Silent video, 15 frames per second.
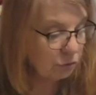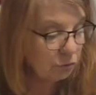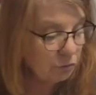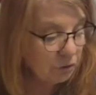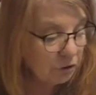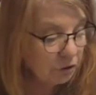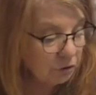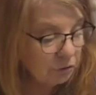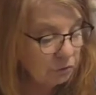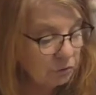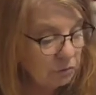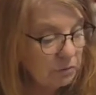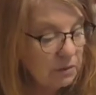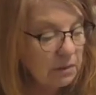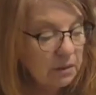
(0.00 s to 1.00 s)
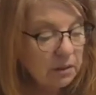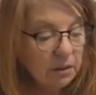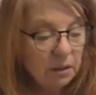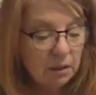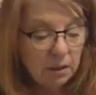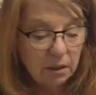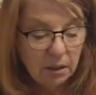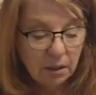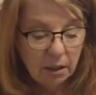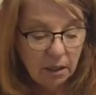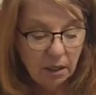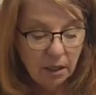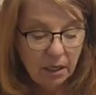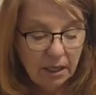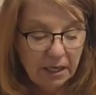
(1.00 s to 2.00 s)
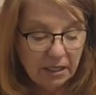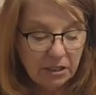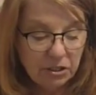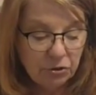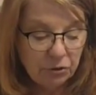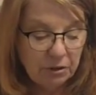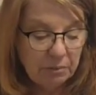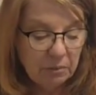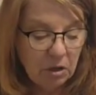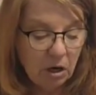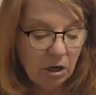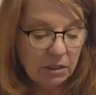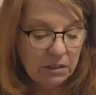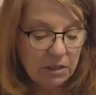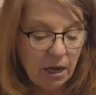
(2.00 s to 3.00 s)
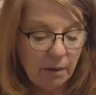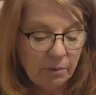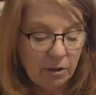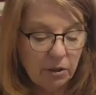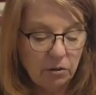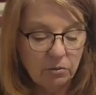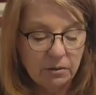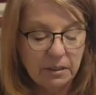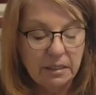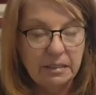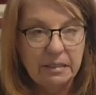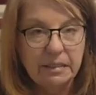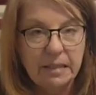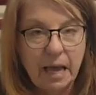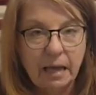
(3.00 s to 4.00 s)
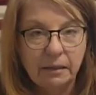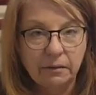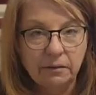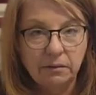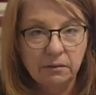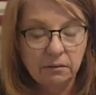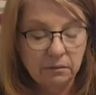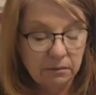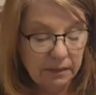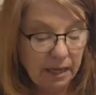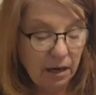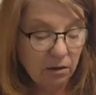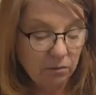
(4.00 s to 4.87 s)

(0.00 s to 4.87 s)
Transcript: use Extreme Guard Top Coat in Satin. Now,